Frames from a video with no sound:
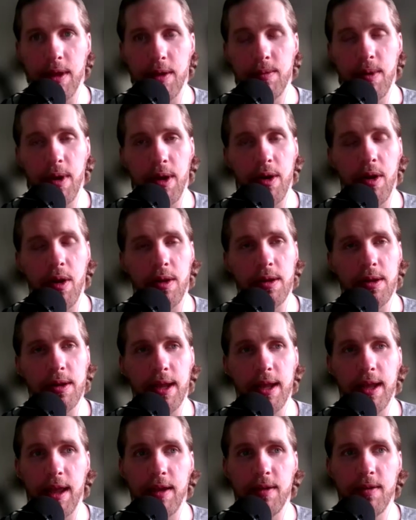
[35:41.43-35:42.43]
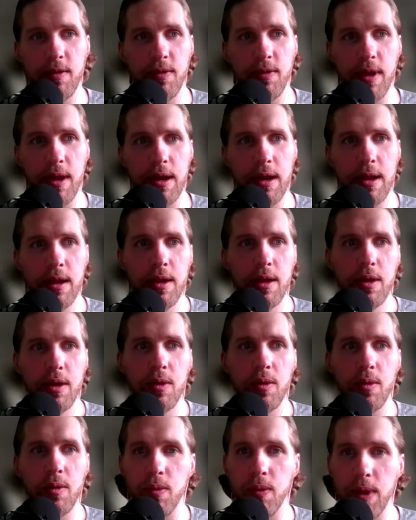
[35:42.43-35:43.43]
that Ryan Holiday gave of it
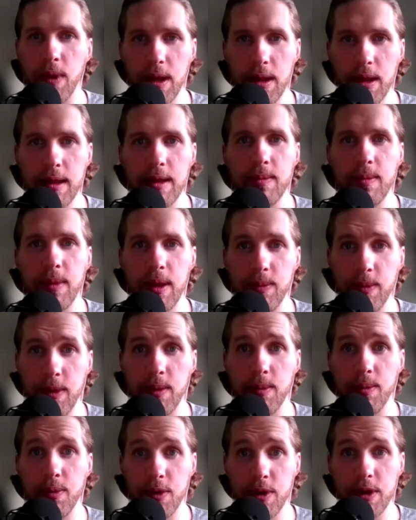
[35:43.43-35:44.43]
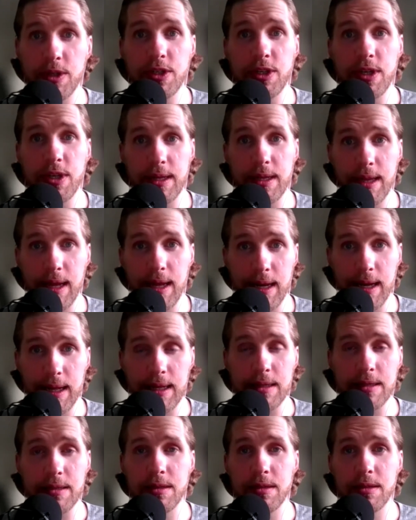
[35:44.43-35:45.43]
really made me appreciate that
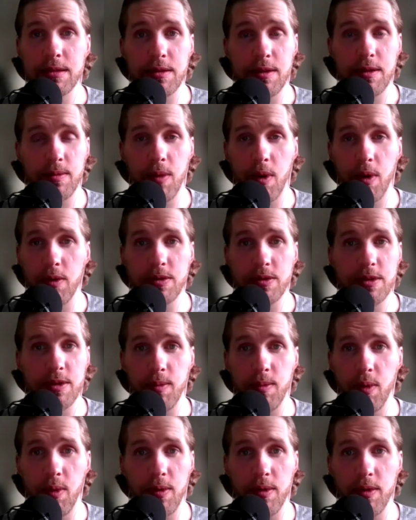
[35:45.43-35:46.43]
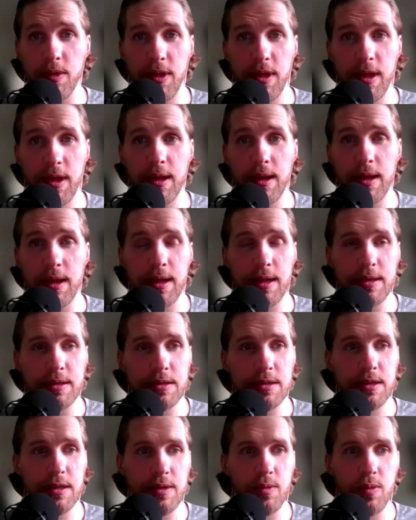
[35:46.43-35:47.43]
is the most important thing
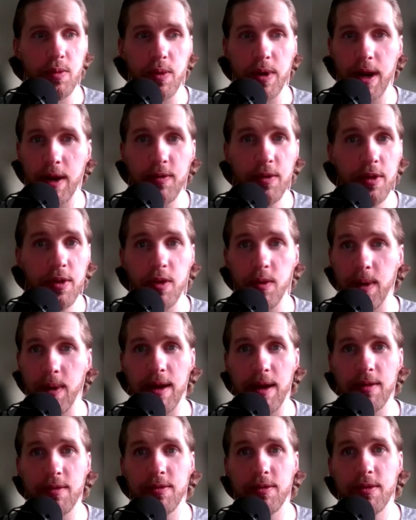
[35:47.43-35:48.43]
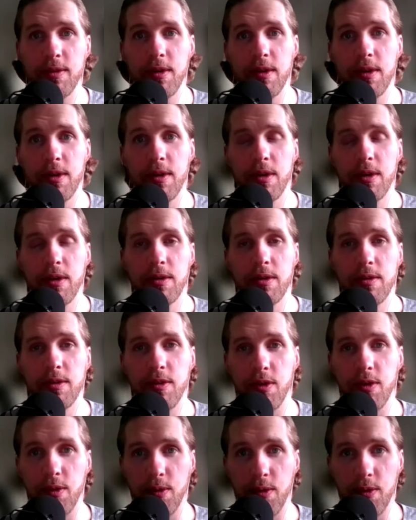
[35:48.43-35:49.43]
is whatever you have mm-hmm.
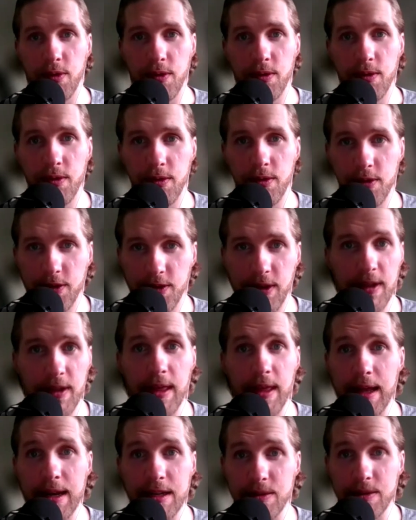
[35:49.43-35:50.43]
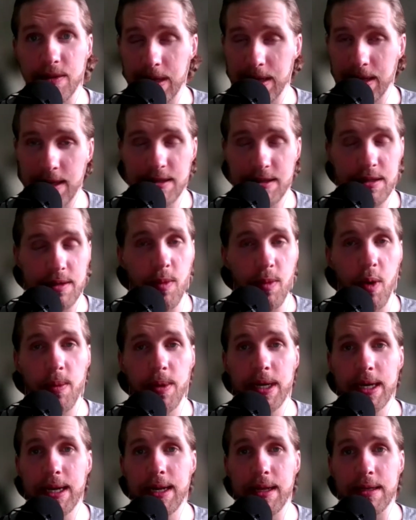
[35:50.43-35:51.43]
to see that as being that's the
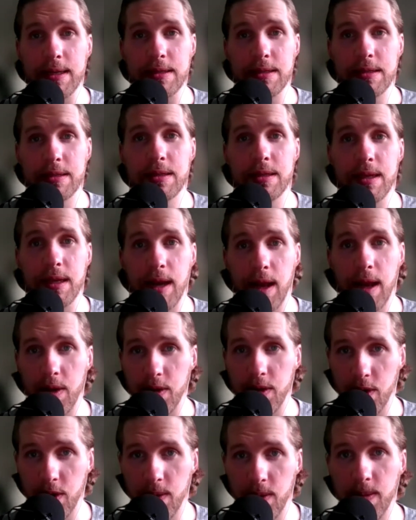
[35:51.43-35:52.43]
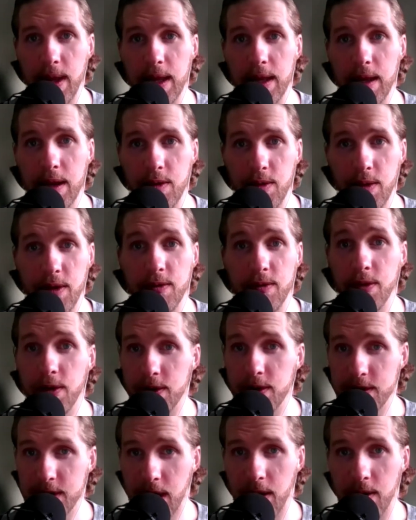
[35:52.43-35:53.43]
moment it is and how you can make it great for
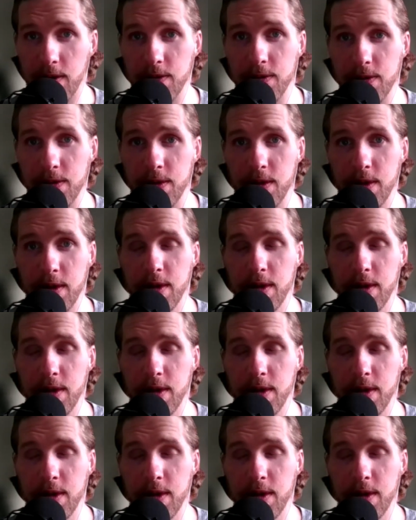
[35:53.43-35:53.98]
yourself.